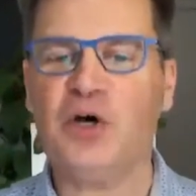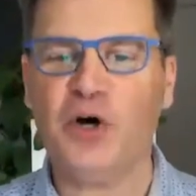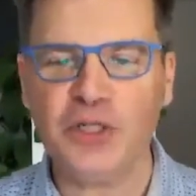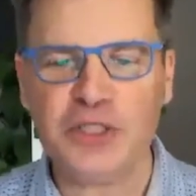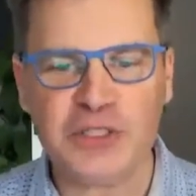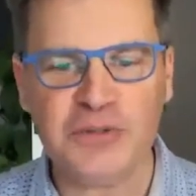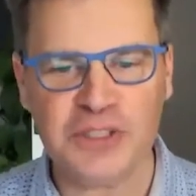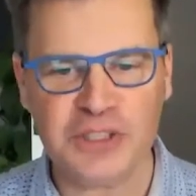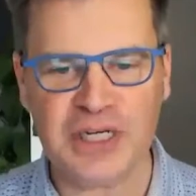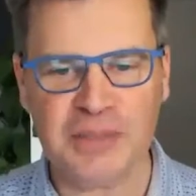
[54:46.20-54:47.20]
That's also a
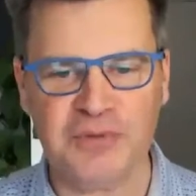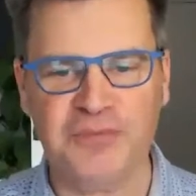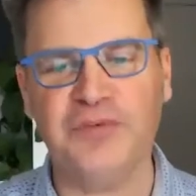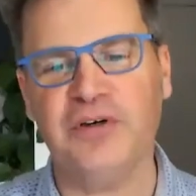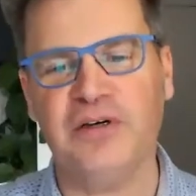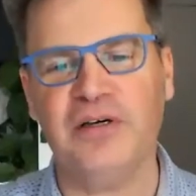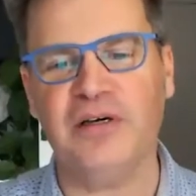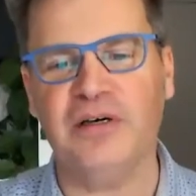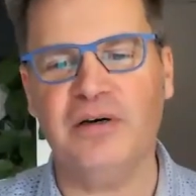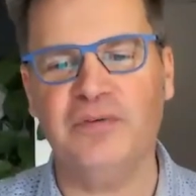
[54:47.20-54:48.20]
shape
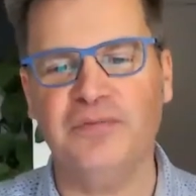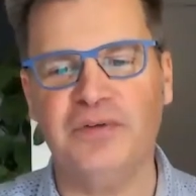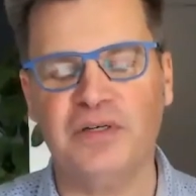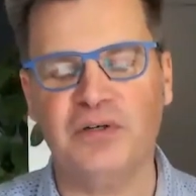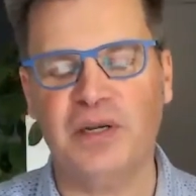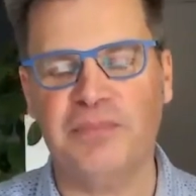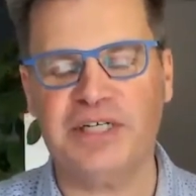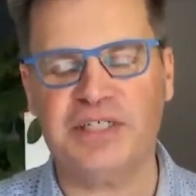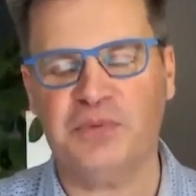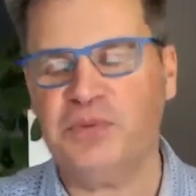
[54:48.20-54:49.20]
of
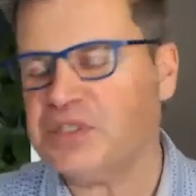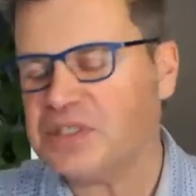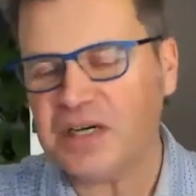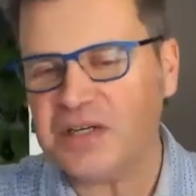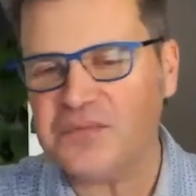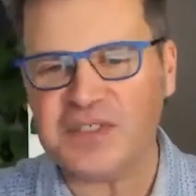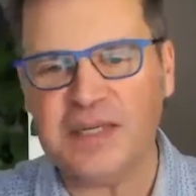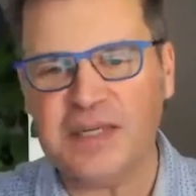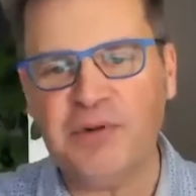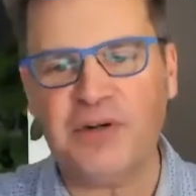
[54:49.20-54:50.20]
collaboration, which is kind of
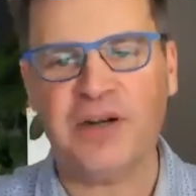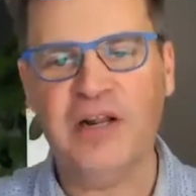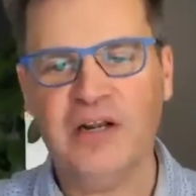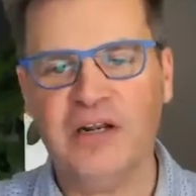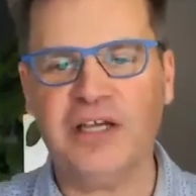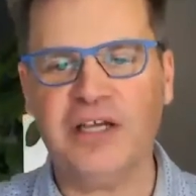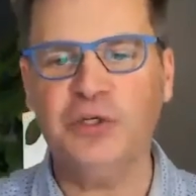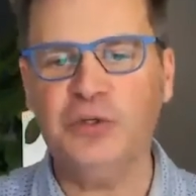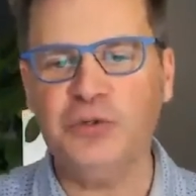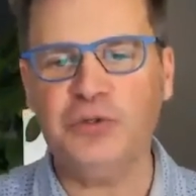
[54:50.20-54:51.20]
similar, like
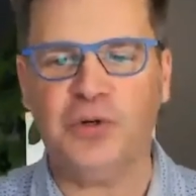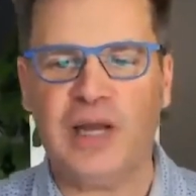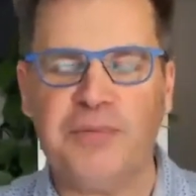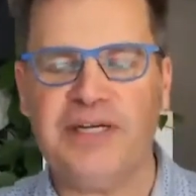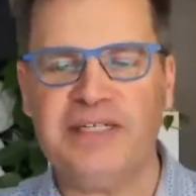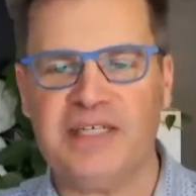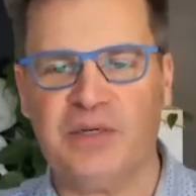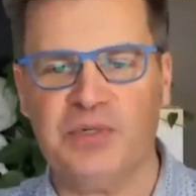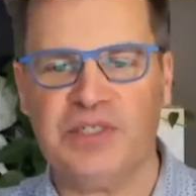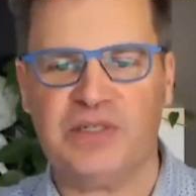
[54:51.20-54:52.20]
you
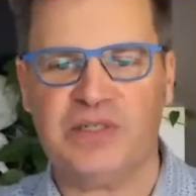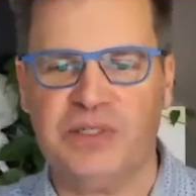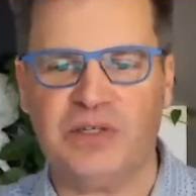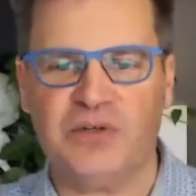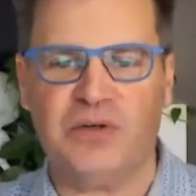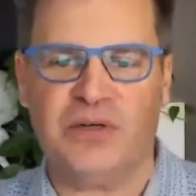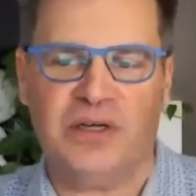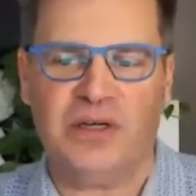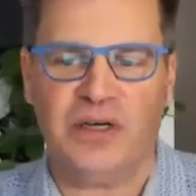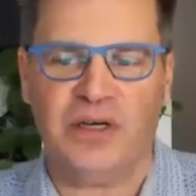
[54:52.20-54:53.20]
collaborating with
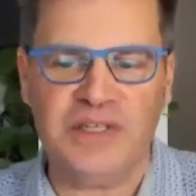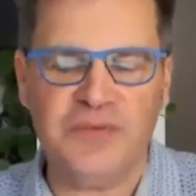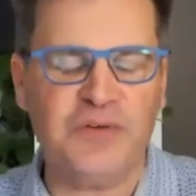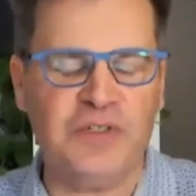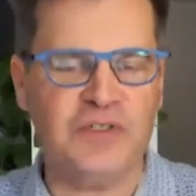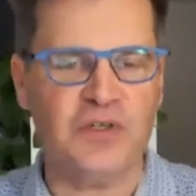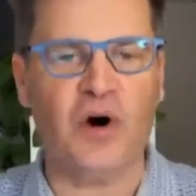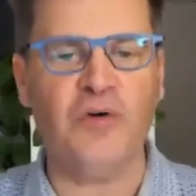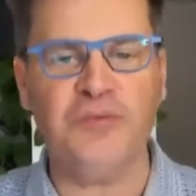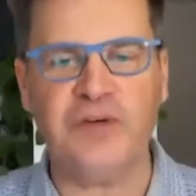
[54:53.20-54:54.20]
a different
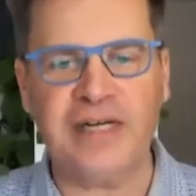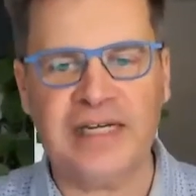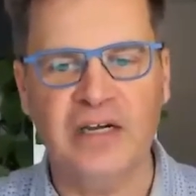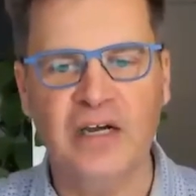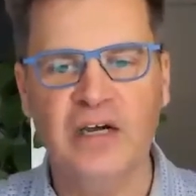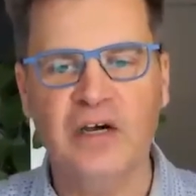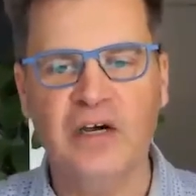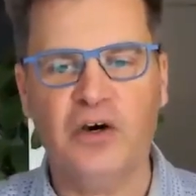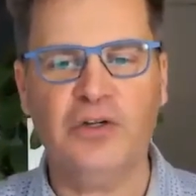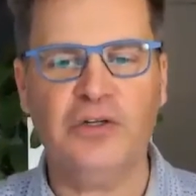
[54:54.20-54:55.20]
offering
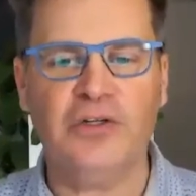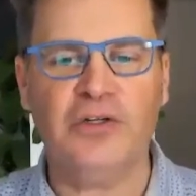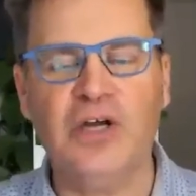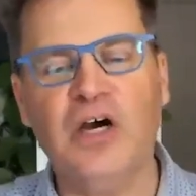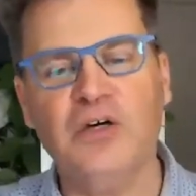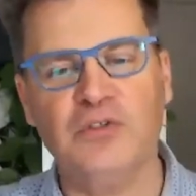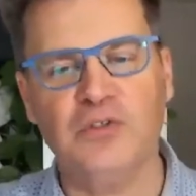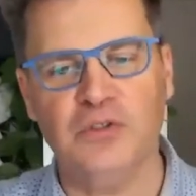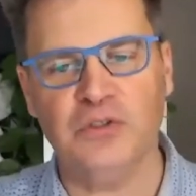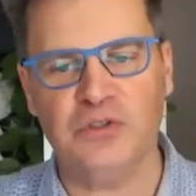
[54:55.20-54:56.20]
on how
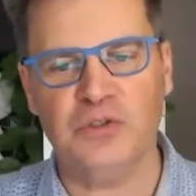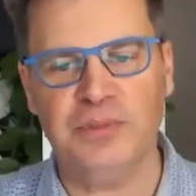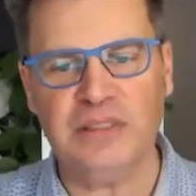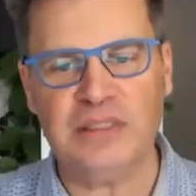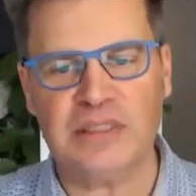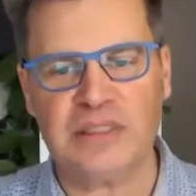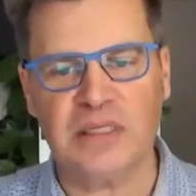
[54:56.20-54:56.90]
to build it.